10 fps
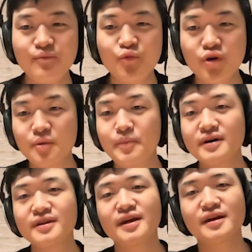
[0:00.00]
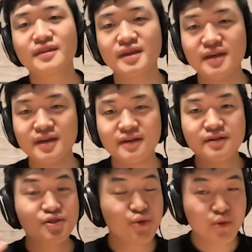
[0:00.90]
we're building the
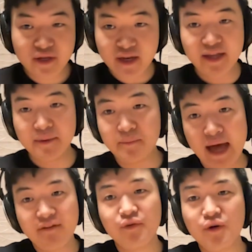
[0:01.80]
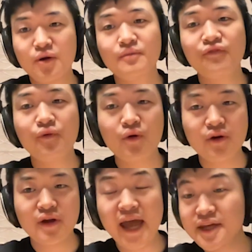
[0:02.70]
toolkit and platform
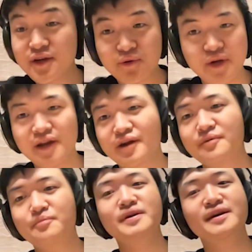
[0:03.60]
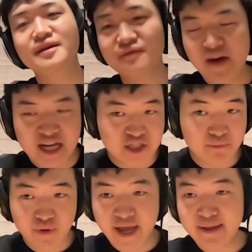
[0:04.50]
for any creator, be it a
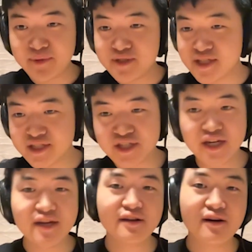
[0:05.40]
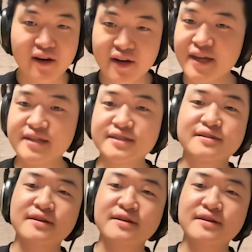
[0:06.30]
fashion brand, musician, artist,